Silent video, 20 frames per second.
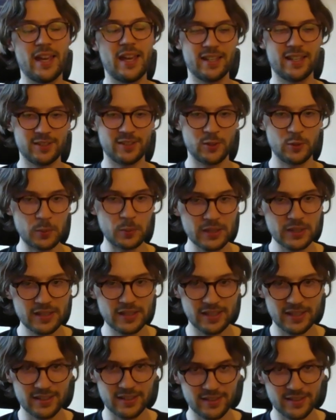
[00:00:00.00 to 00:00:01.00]
and Ewing
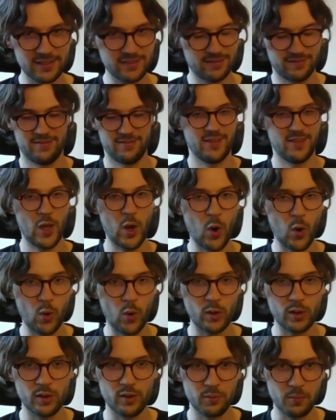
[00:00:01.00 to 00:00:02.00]
in
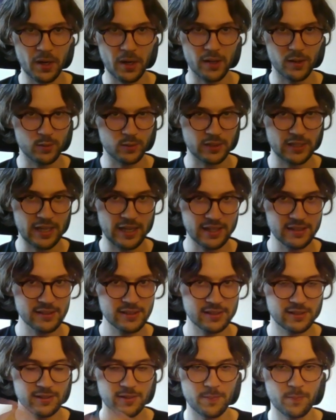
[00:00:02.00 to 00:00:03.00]
all of my 3
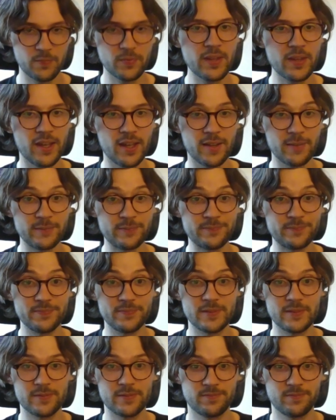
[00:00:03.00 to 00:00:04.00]
hands. And